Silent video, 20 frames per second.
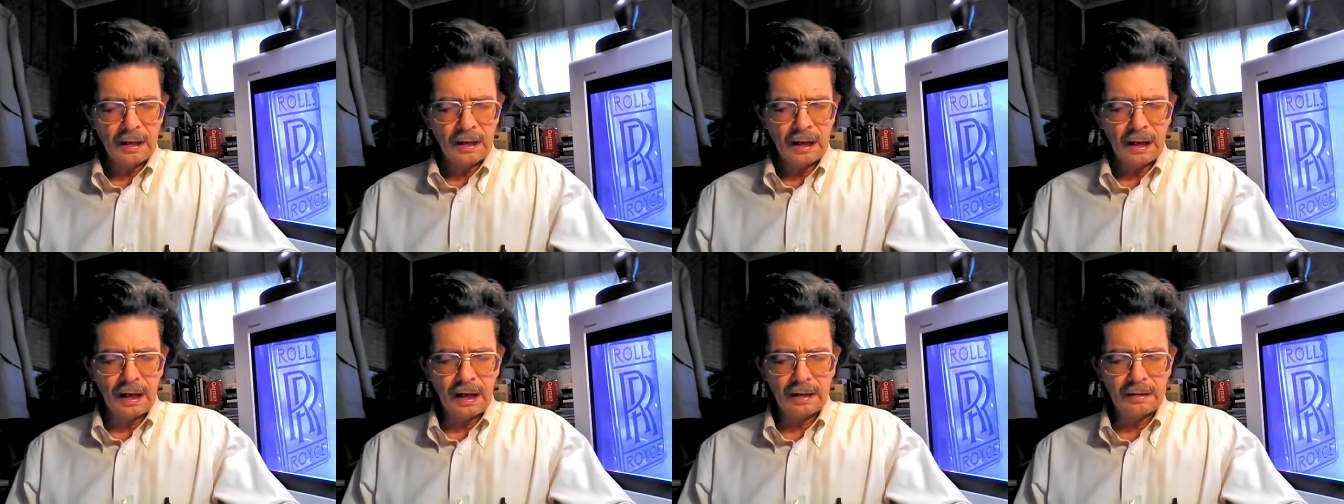
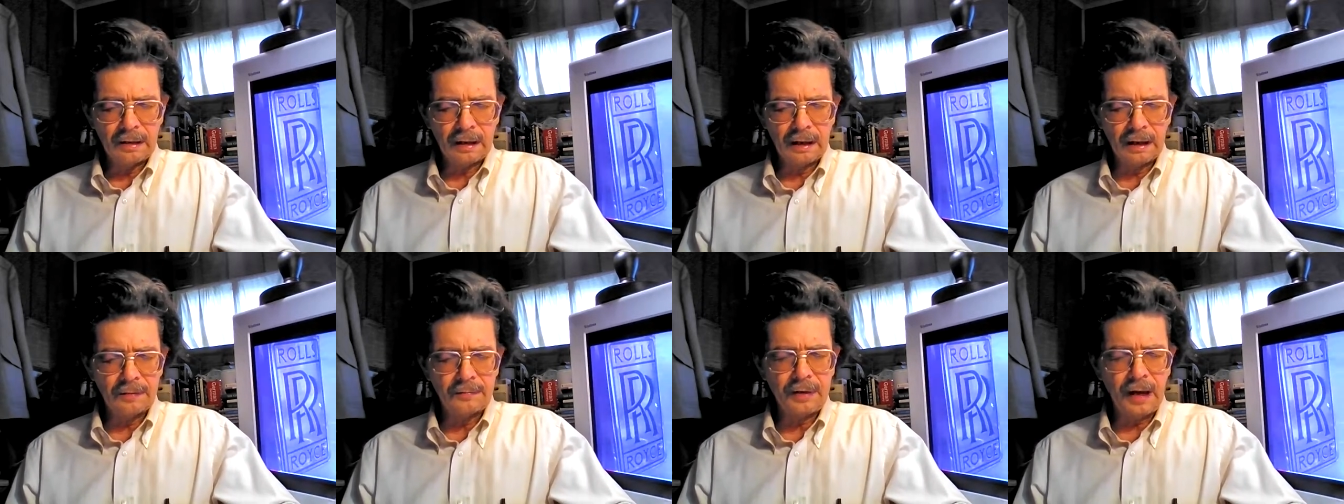and
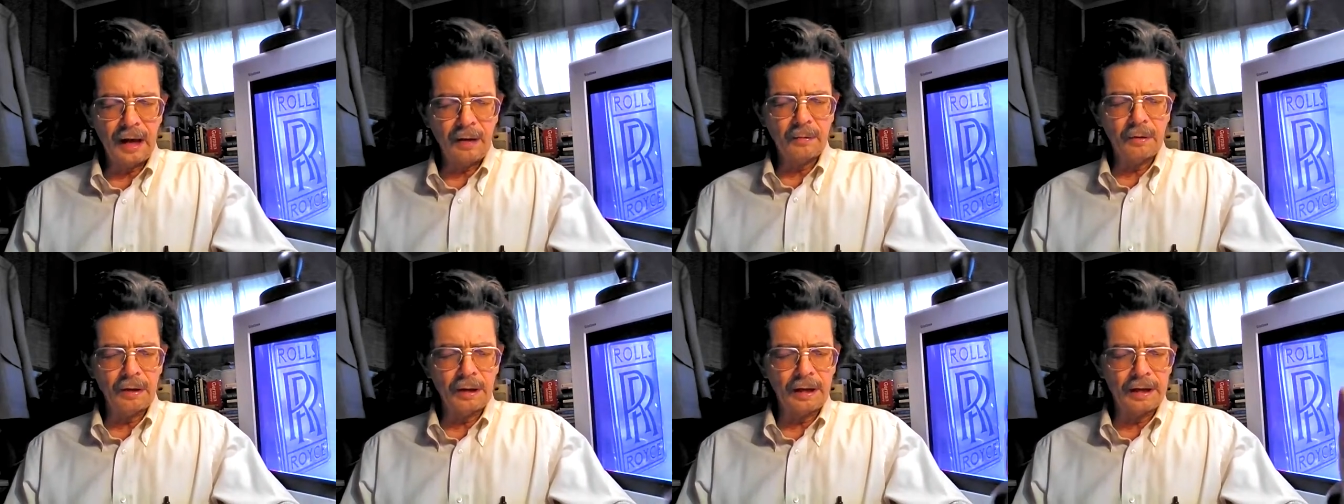that
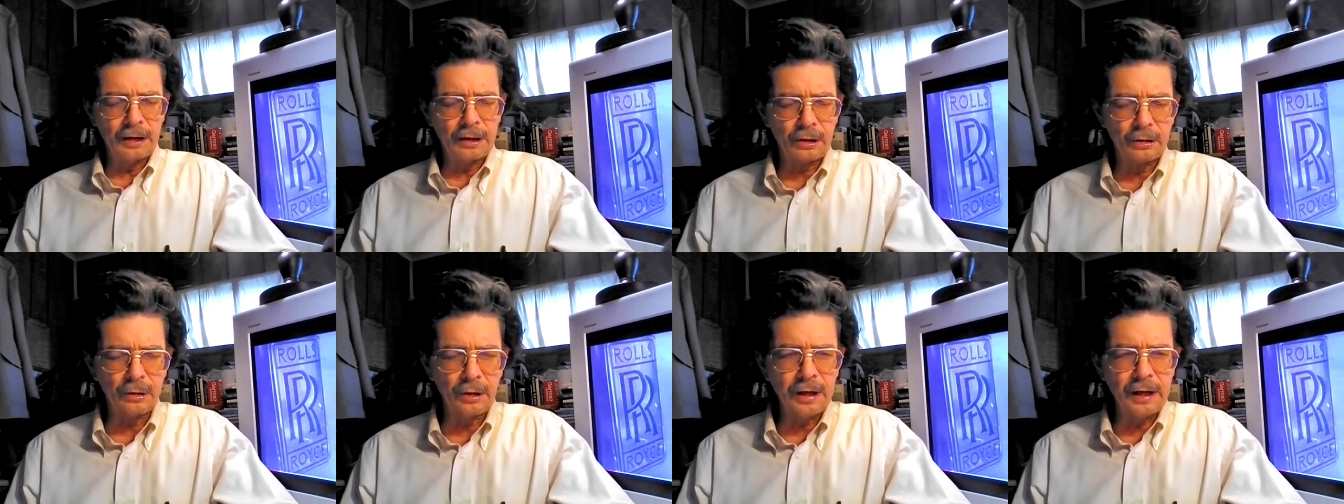will
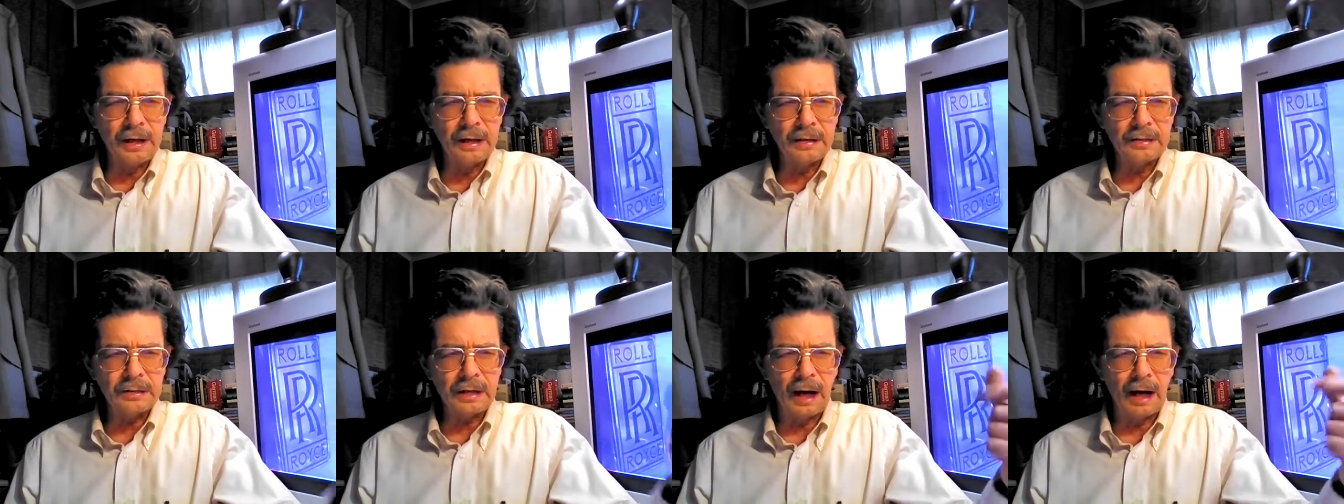
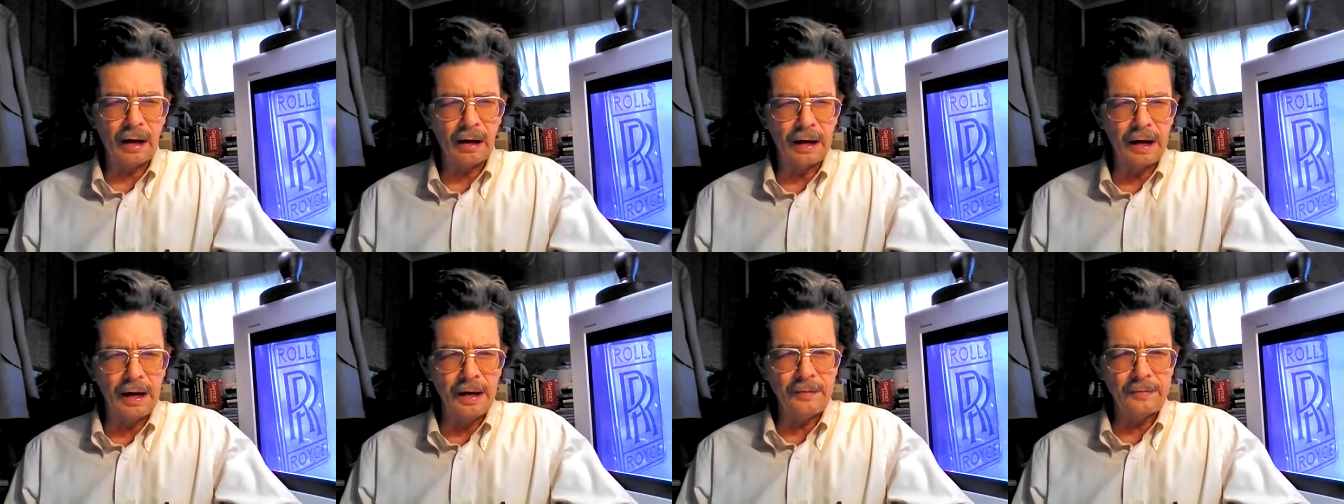increase our
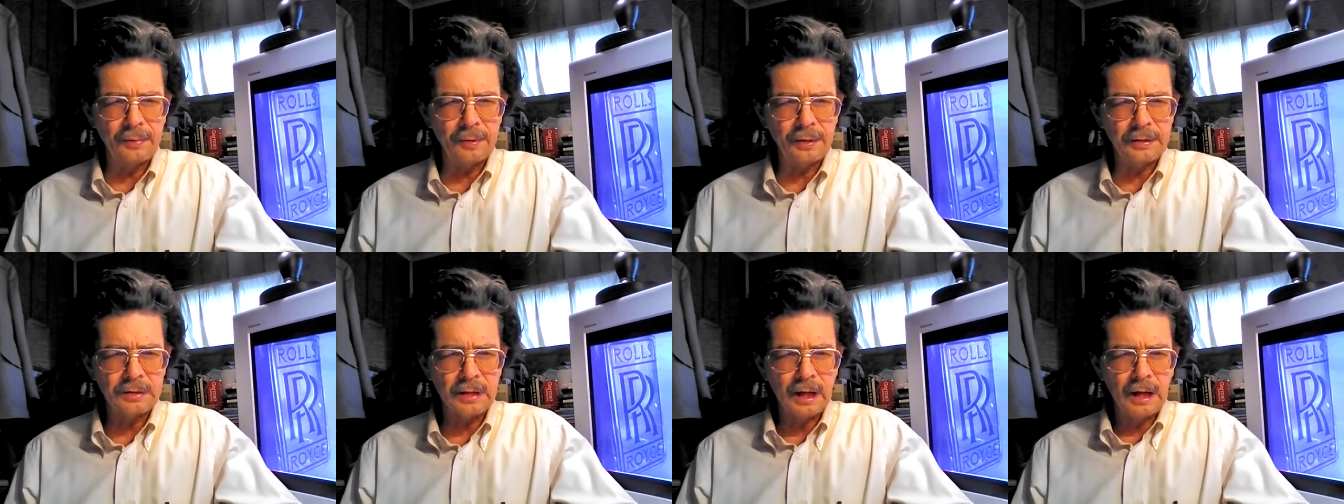
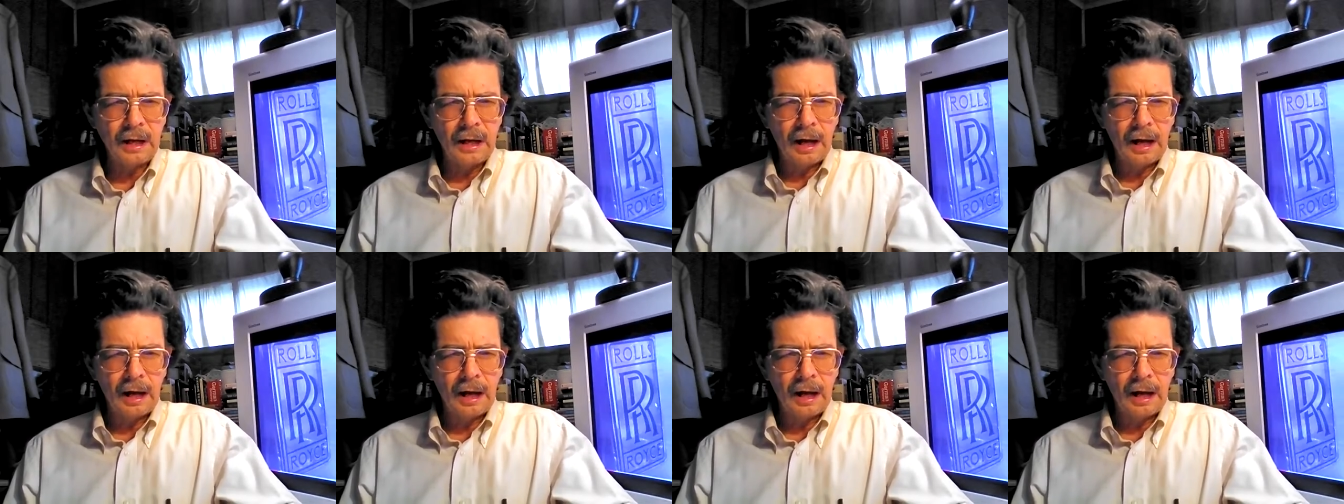interest,